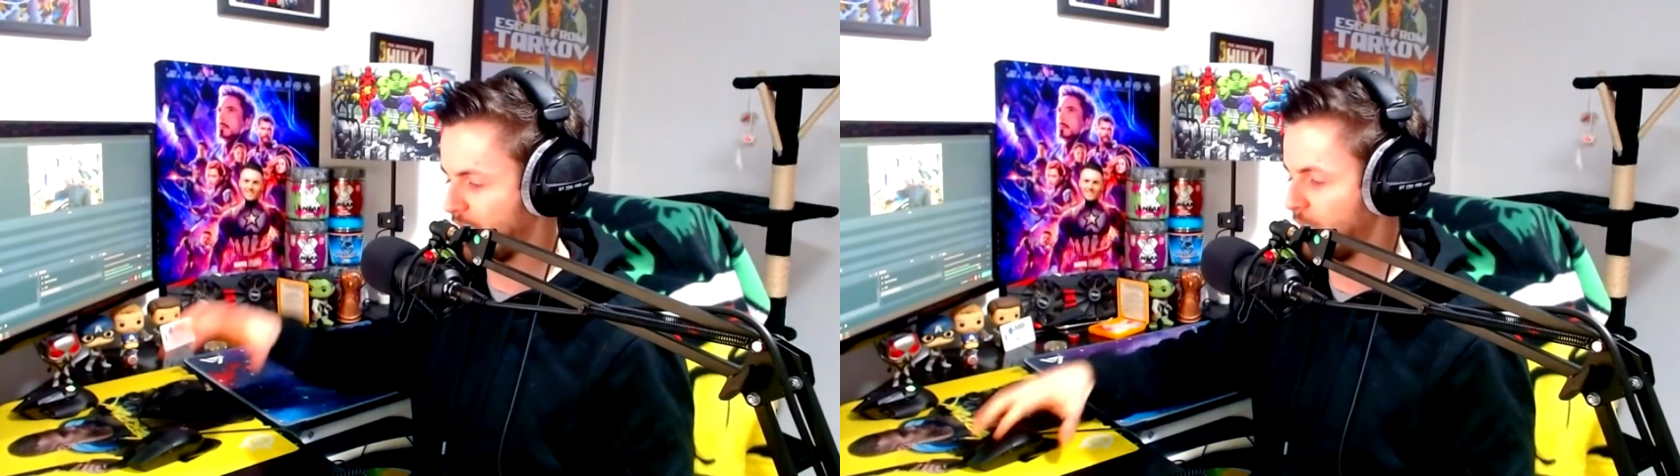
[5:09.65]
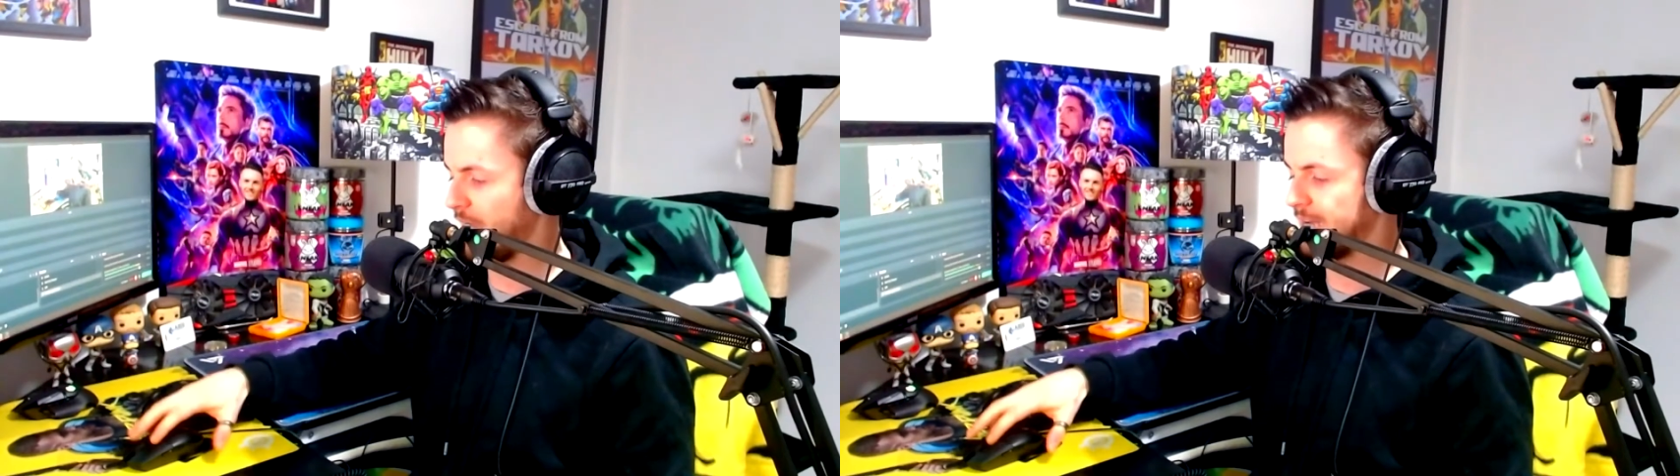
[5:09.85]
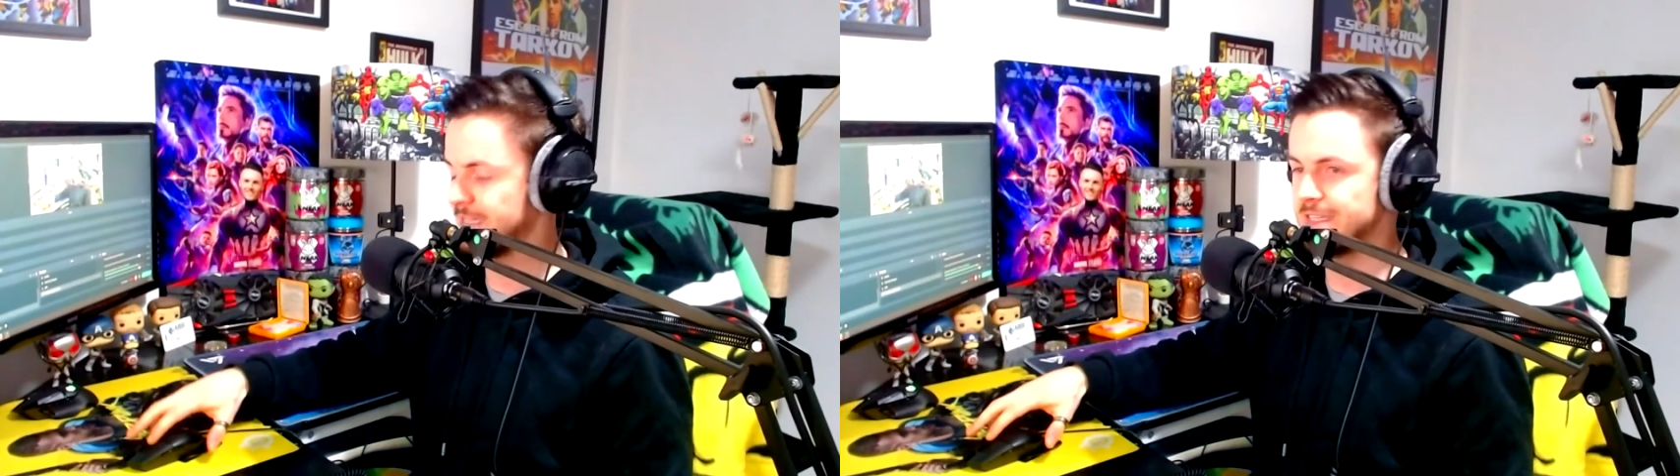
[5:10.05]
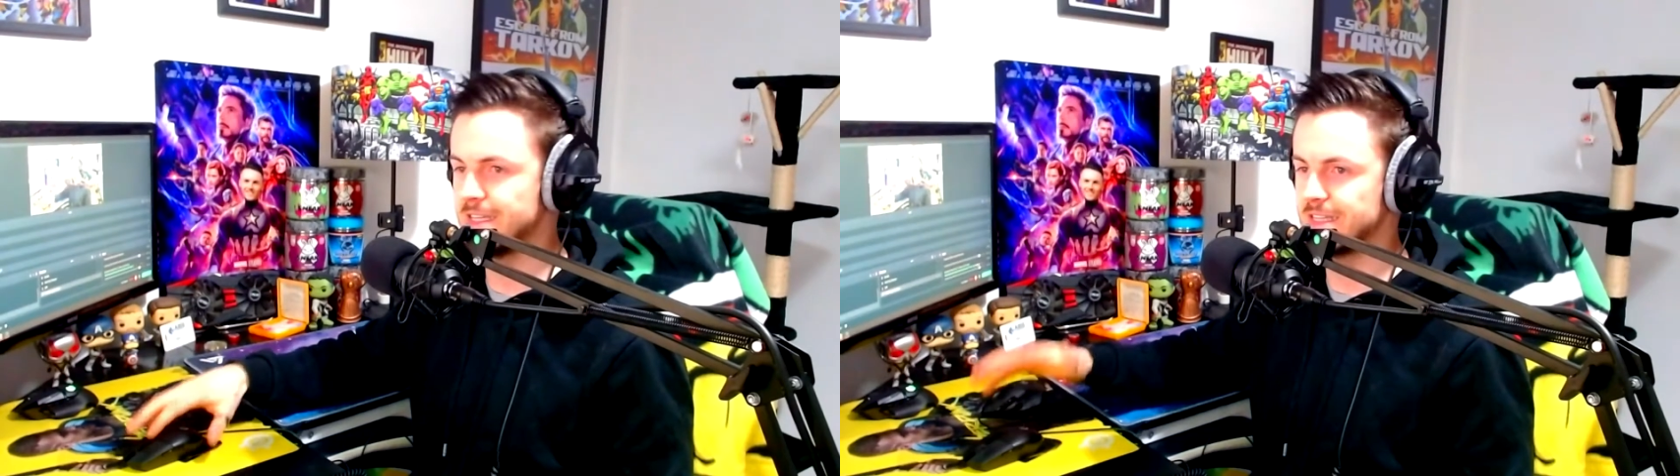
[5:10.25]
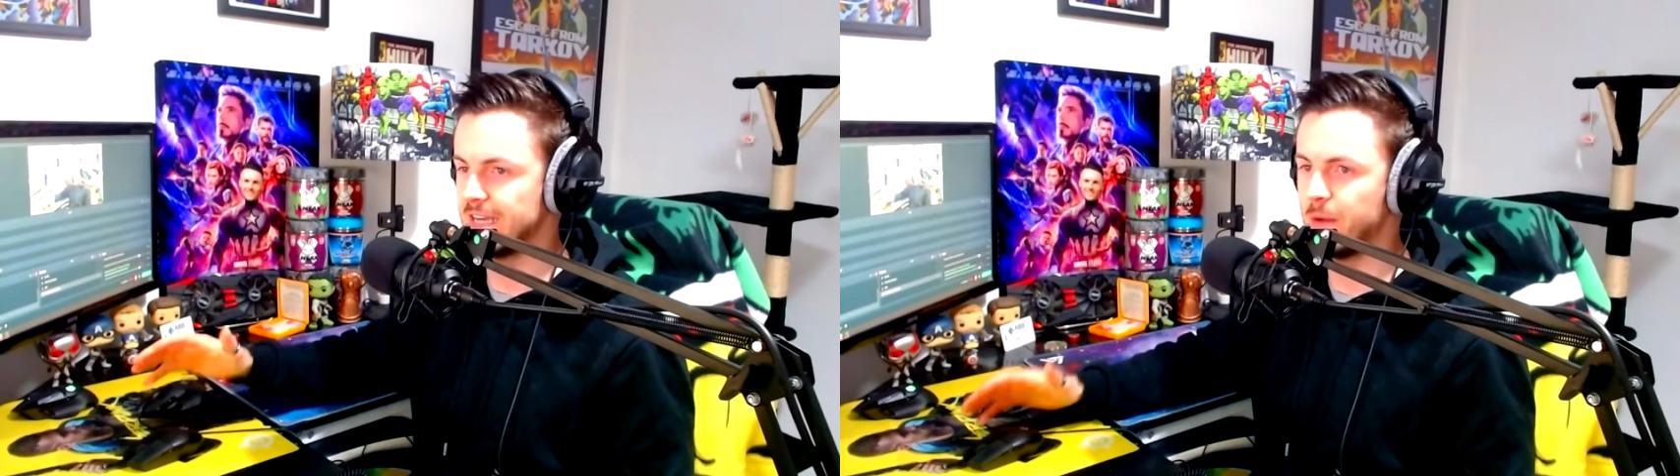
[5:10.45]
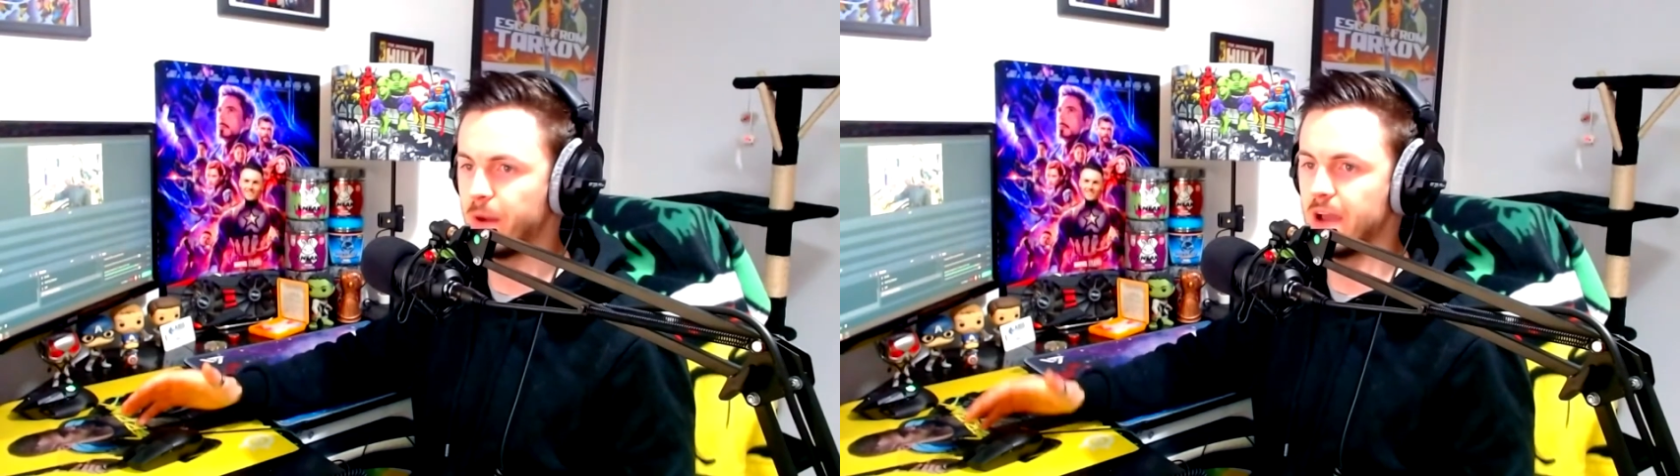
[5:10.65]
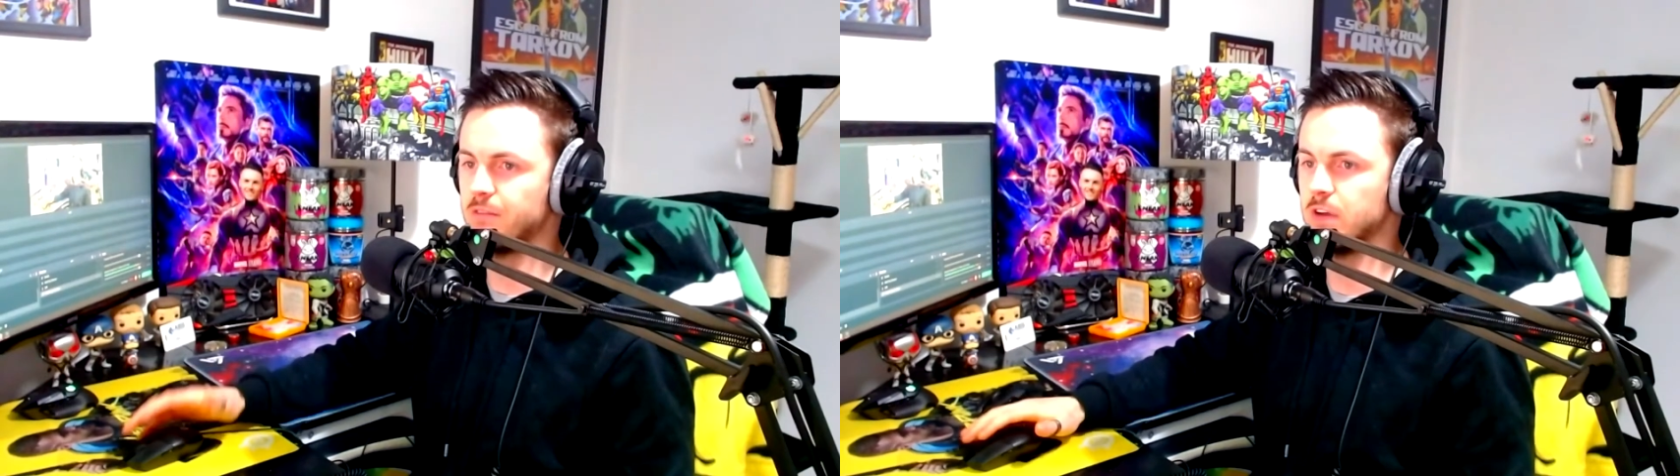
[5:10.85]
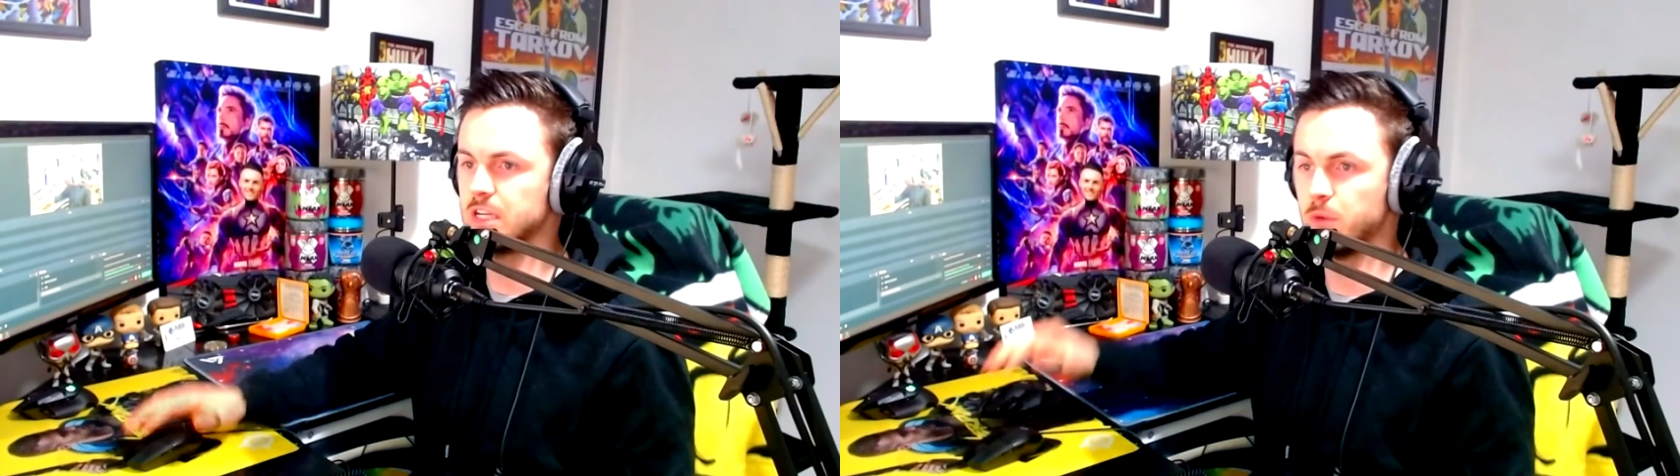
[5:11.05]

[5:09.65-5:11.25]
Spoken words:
my hand sits and how my hand rests,